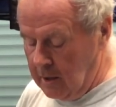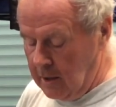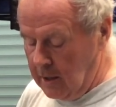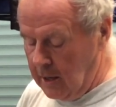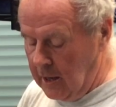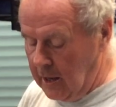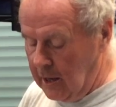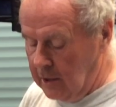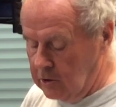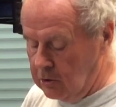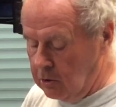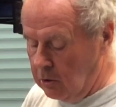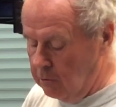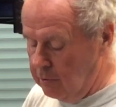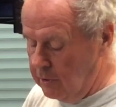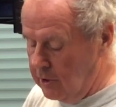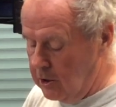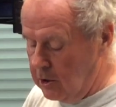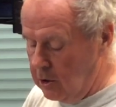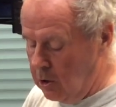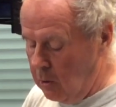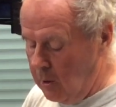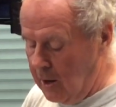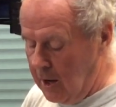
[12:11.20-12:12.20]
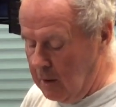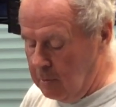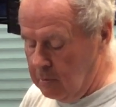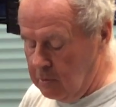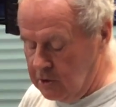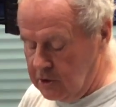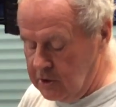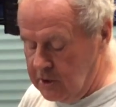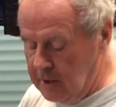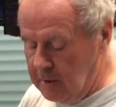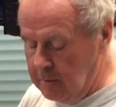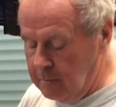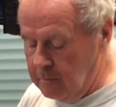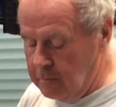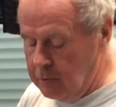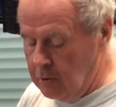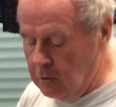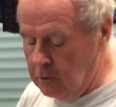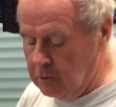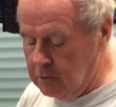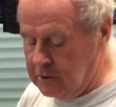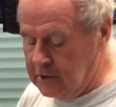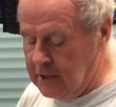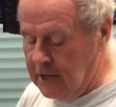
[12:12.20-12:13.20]
I don't really know how much the
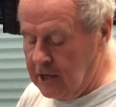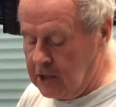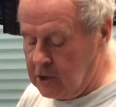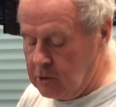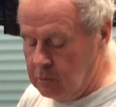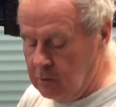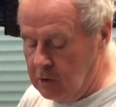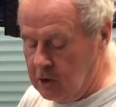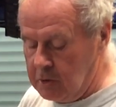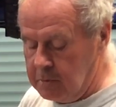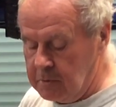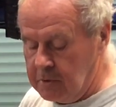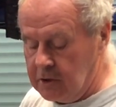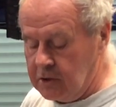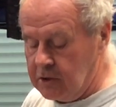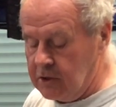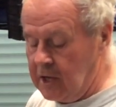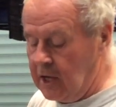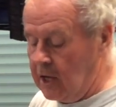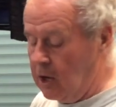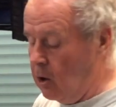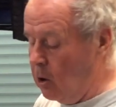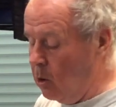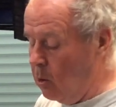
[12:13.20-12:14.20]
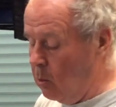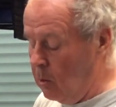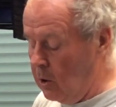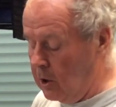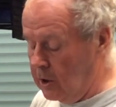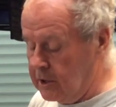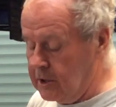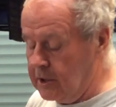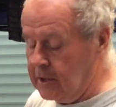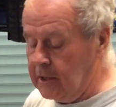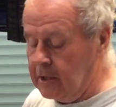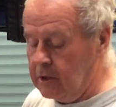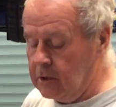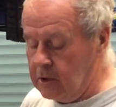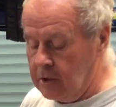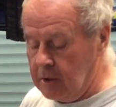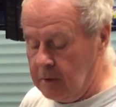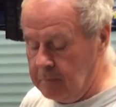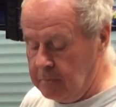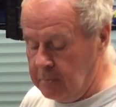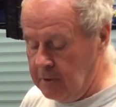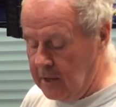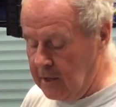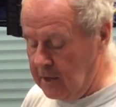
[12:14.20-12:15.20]
import tax was because they all worked it into
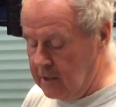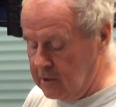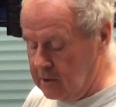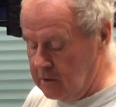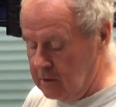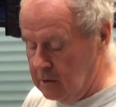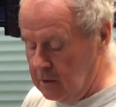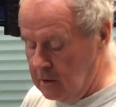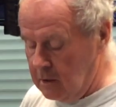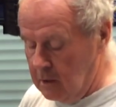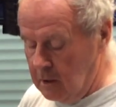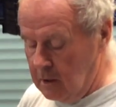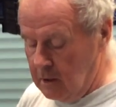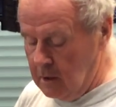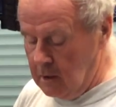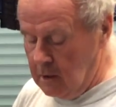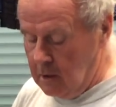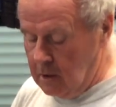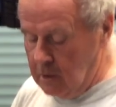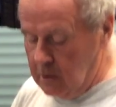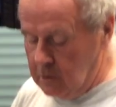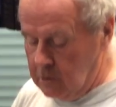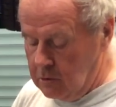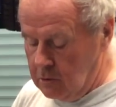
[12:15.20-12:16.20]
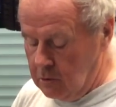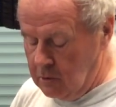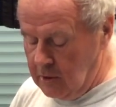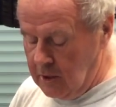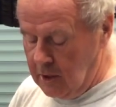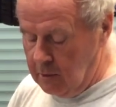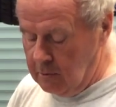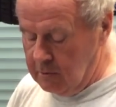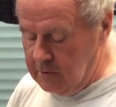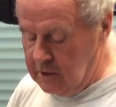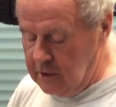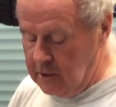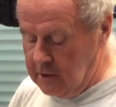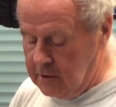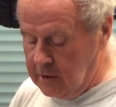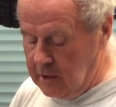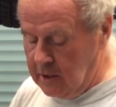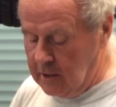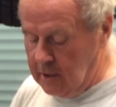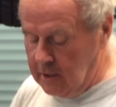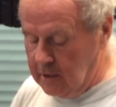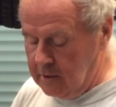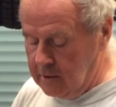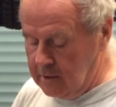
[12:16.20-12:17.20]
the price. So that was it,
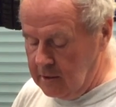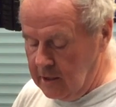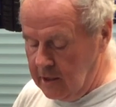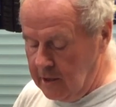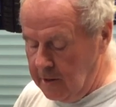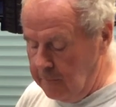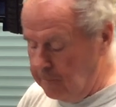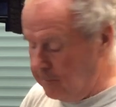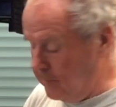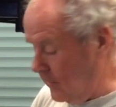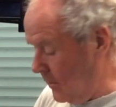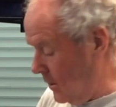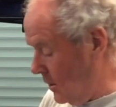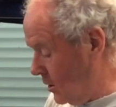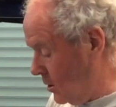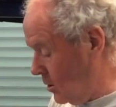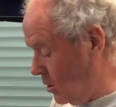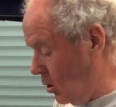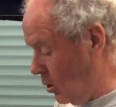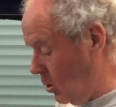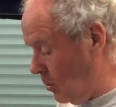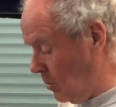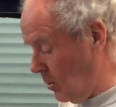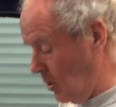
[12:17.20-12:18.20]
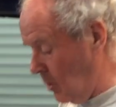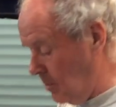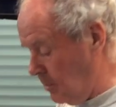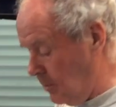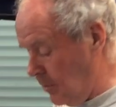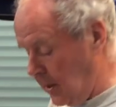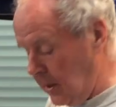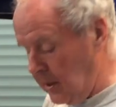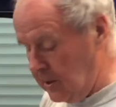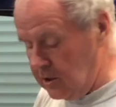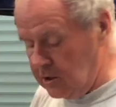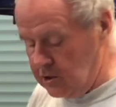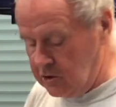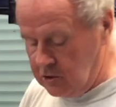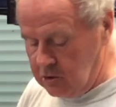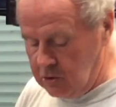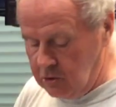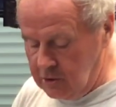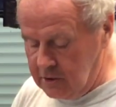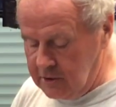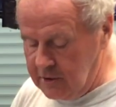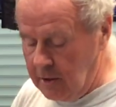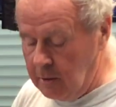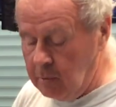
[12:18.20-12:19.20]
and the Corbin Panniers
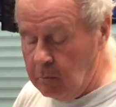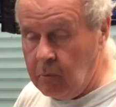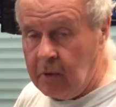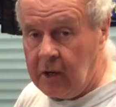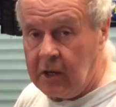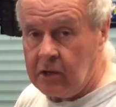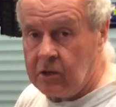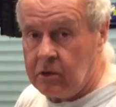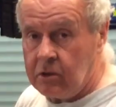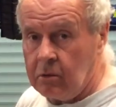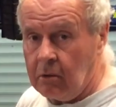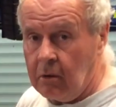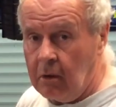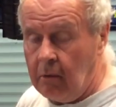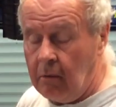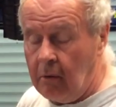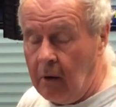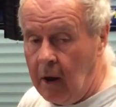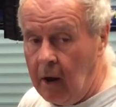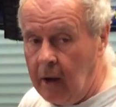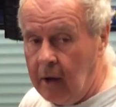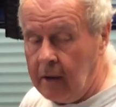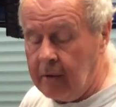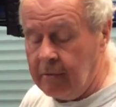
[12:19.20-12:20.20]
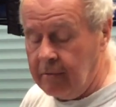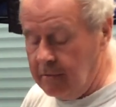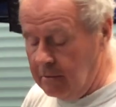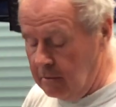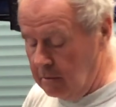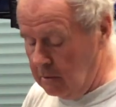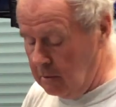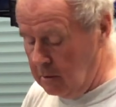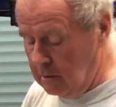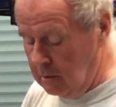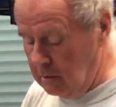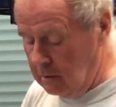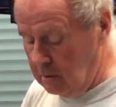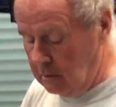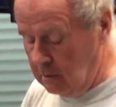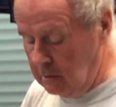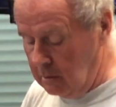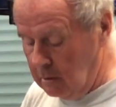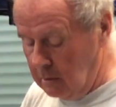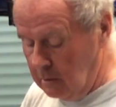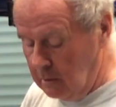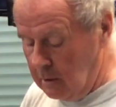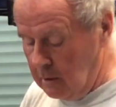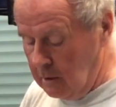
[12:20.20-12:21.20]
took 10 weeks to arrive.
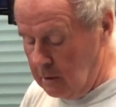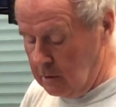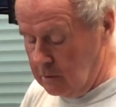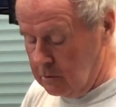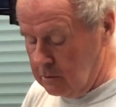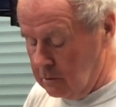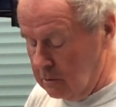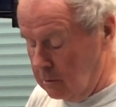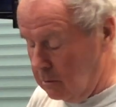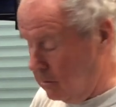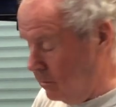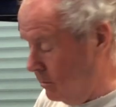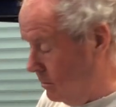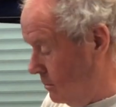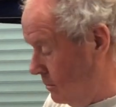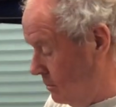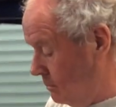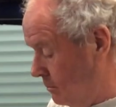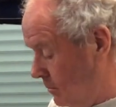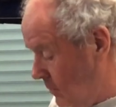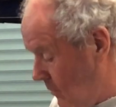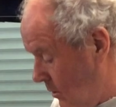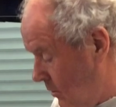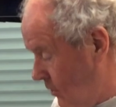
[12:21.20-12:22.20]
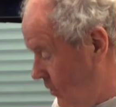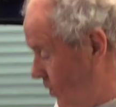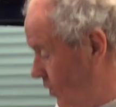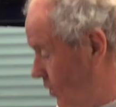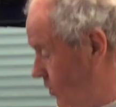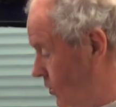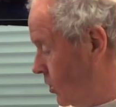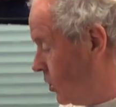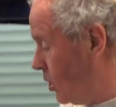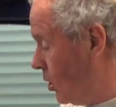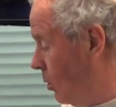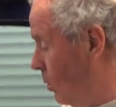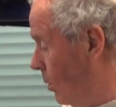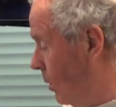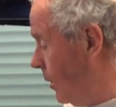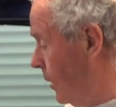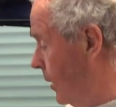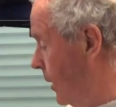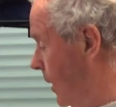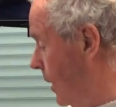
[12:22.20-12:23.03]
So they're to go on